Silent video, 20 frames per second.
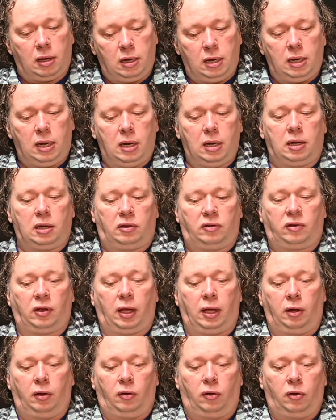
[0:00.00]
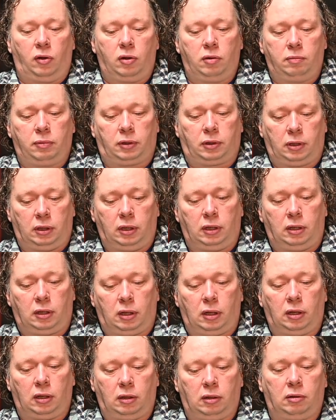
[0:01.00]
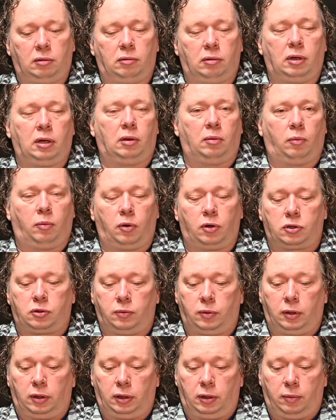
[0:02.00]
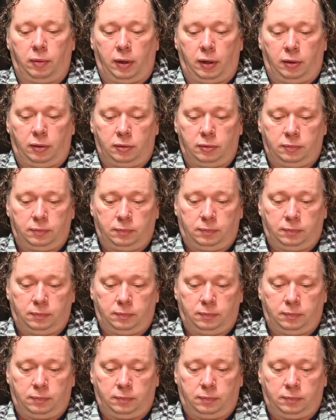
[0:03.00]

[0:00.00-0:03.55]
near the tail. But it works really well.